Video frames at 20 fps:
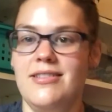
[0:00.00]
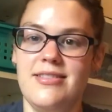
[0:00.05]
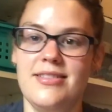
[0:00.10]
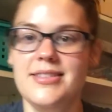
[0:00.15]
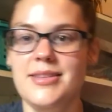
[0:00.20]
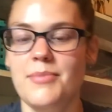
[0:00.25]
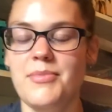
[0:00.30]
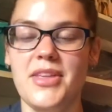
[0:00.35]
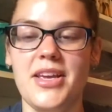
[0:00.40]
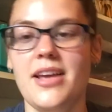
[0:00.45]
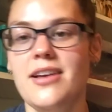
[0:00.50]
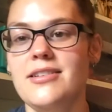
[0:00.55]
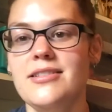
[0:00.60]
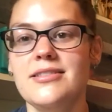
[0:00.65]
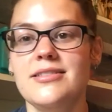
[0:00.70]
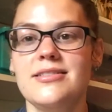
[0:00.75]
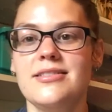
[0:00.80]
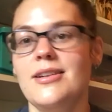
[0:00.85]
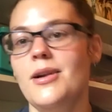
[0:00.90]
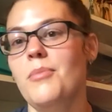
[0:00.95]
something
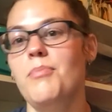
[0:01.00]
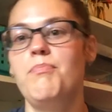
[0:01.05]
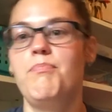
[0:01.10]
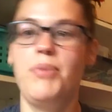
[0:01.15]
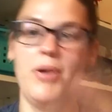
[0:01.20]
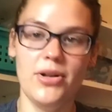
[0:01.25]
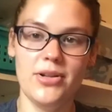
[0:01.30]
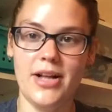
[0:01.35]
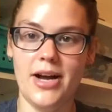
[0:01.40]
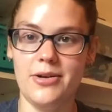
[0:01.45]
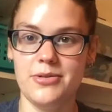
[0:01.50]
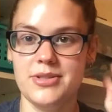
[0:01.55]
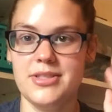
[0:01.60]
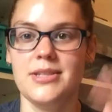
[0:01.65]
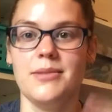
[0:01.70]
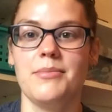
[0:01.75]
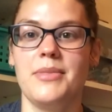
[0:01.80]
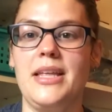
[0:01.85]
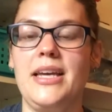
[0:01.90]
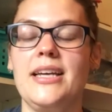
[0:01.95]
else, and I'll pull out
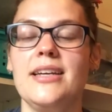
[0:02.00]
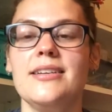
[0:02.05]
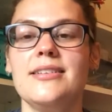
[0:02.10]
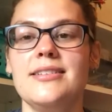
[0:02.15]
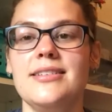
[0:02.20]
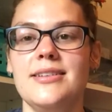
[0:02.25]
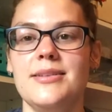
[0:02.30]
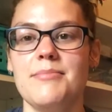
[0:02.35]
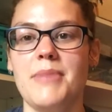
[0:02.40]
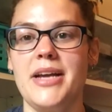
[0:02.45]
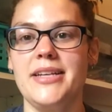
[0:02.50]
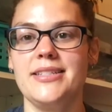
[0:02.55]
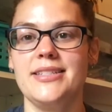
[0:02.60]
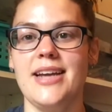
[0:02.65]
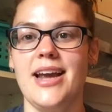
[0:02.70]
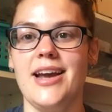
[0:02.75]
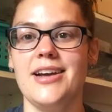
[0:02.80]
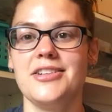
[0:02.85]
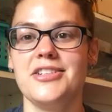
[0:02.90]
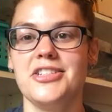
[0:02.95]
something in my
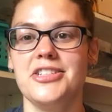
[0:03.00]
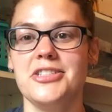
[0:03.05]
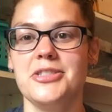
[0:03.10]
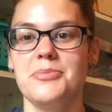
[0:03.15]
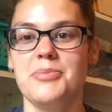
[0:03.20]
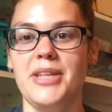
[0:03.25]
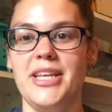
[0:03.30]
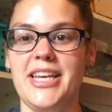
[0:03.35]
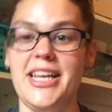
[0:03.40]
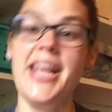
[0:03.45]
stash and just be like,